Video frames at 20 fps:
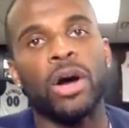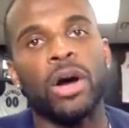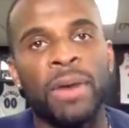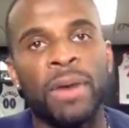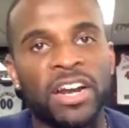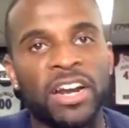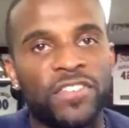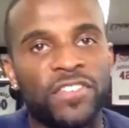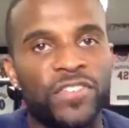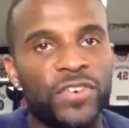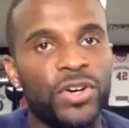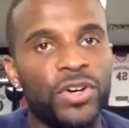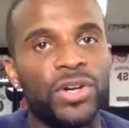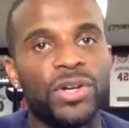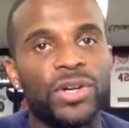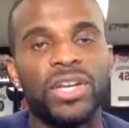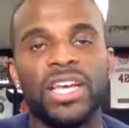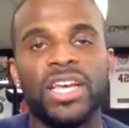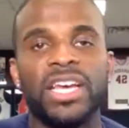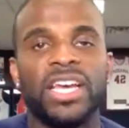amount of
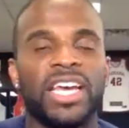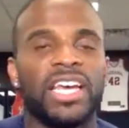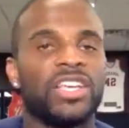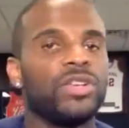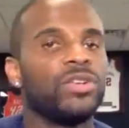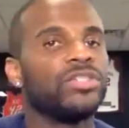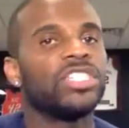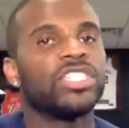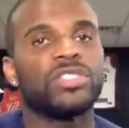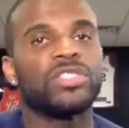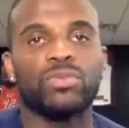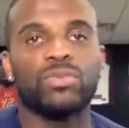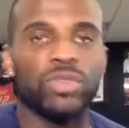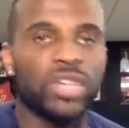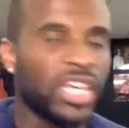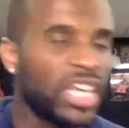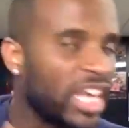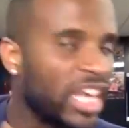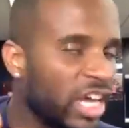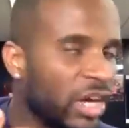food and you just
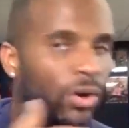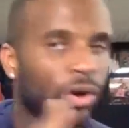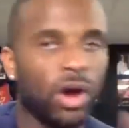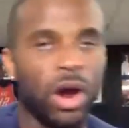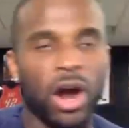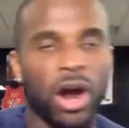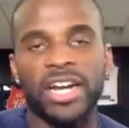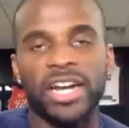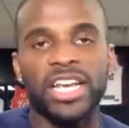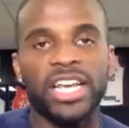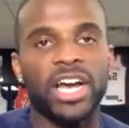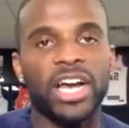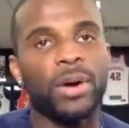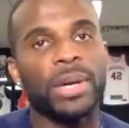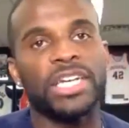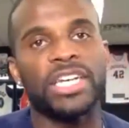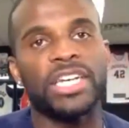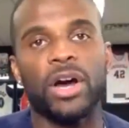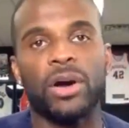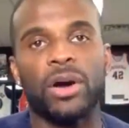kill cardio
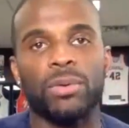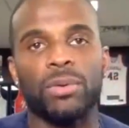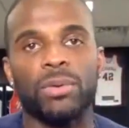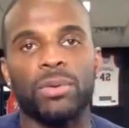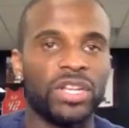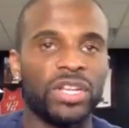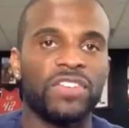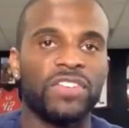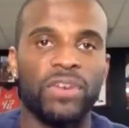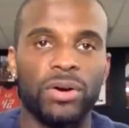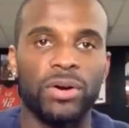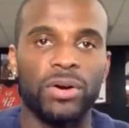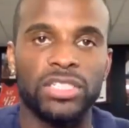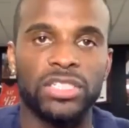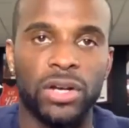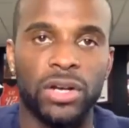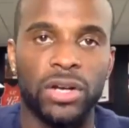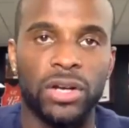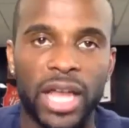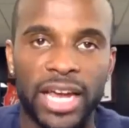and don't really focus
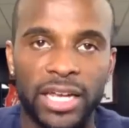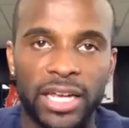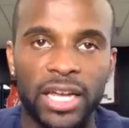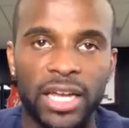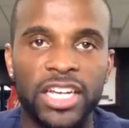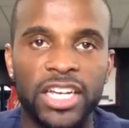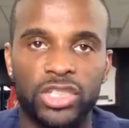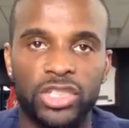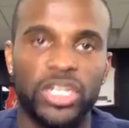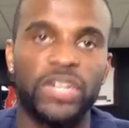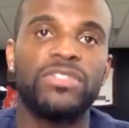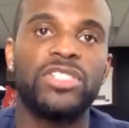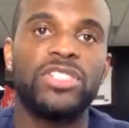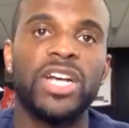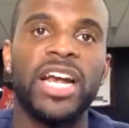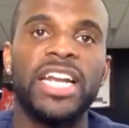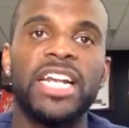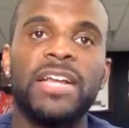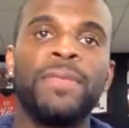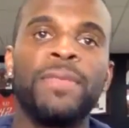on like strength
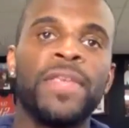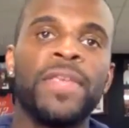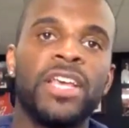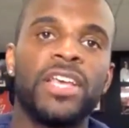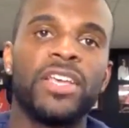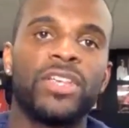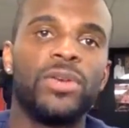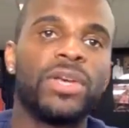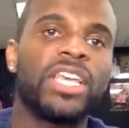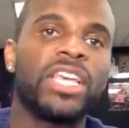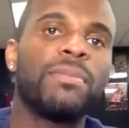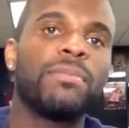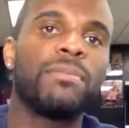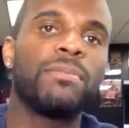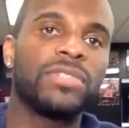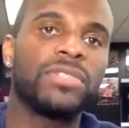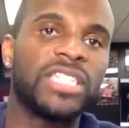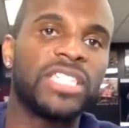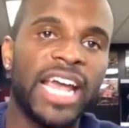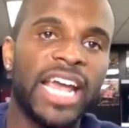training, you can
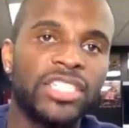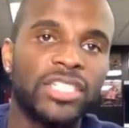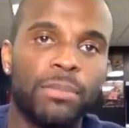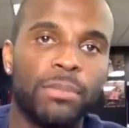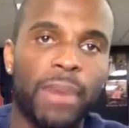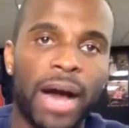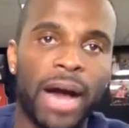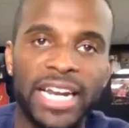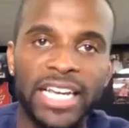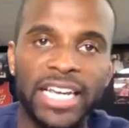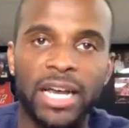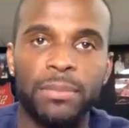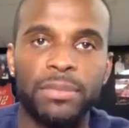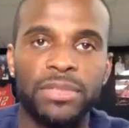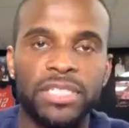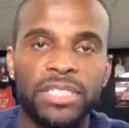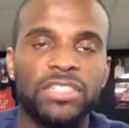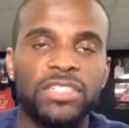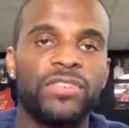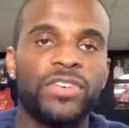change your body
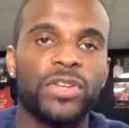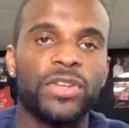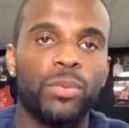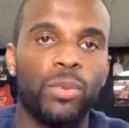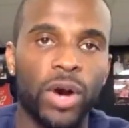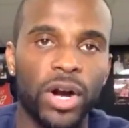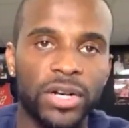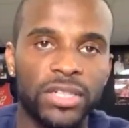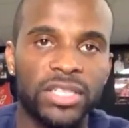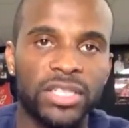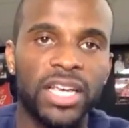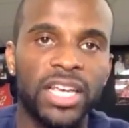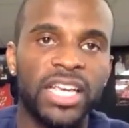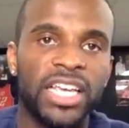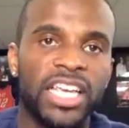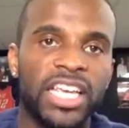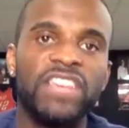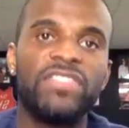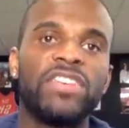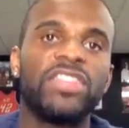composition for the worse,
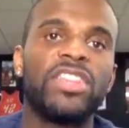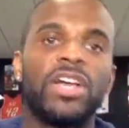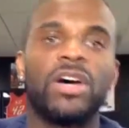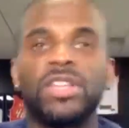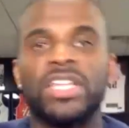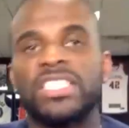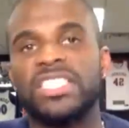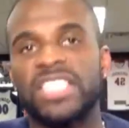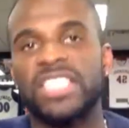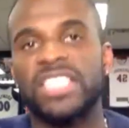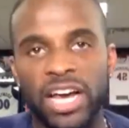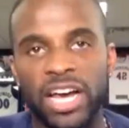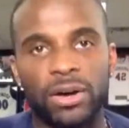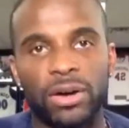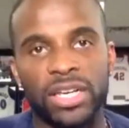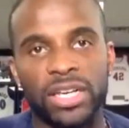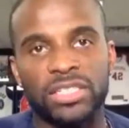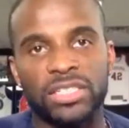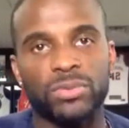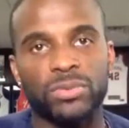even though the scale
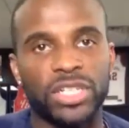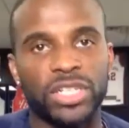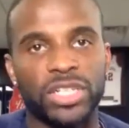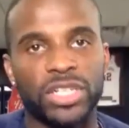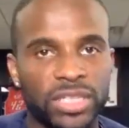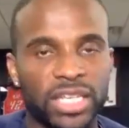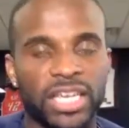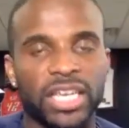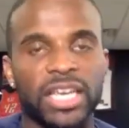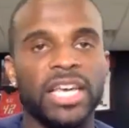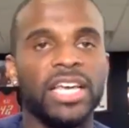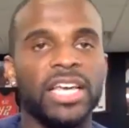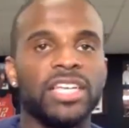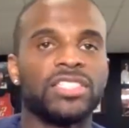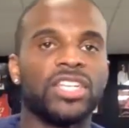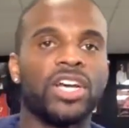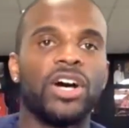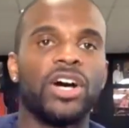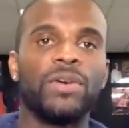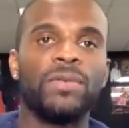is reducing.
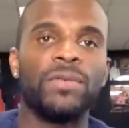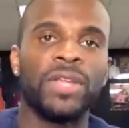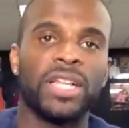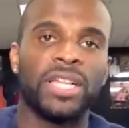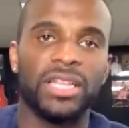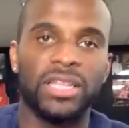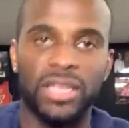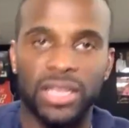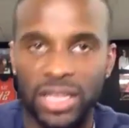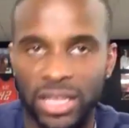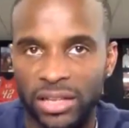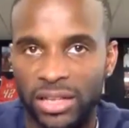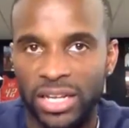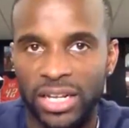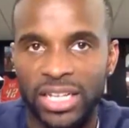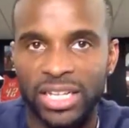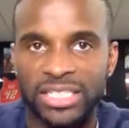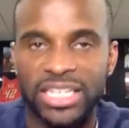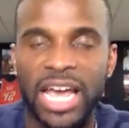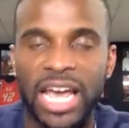So an
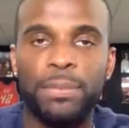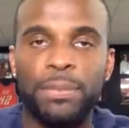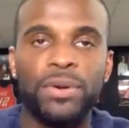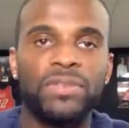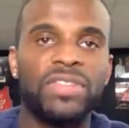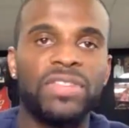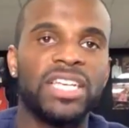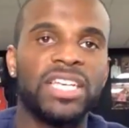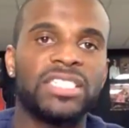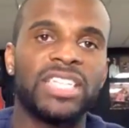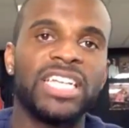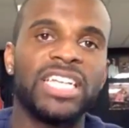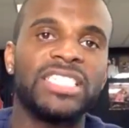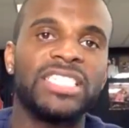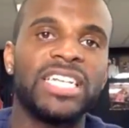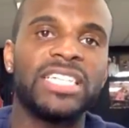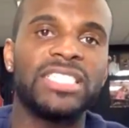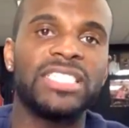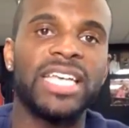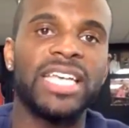example of this, let's
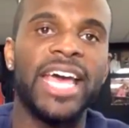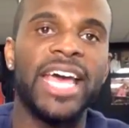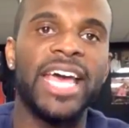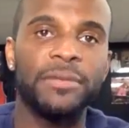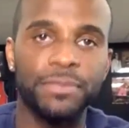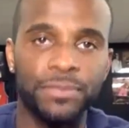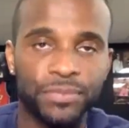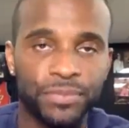just say